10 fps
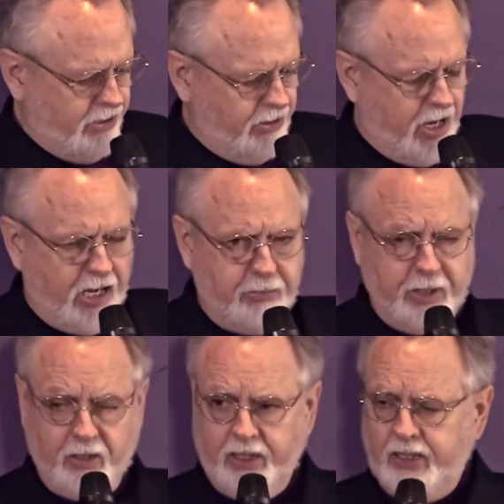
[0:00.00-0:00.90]
not
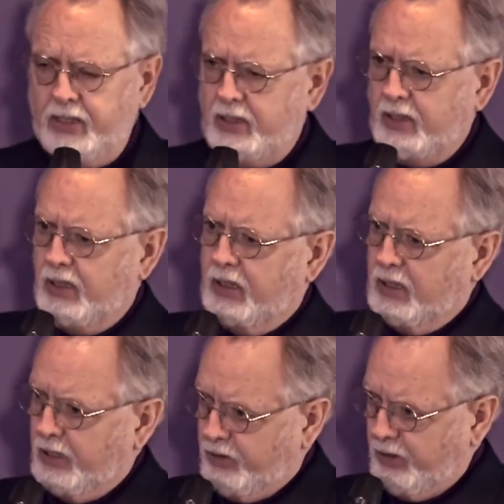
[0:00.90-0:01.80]
merely
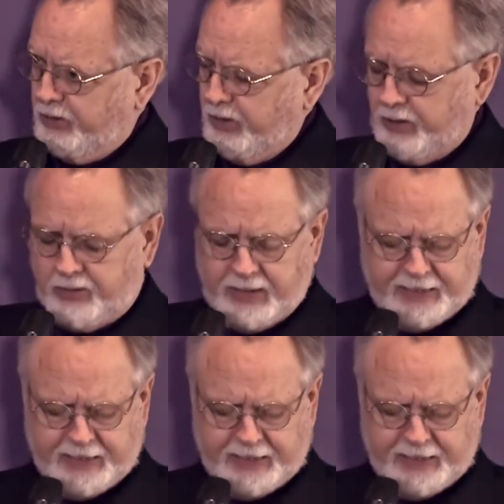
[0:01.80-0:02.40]
logistics.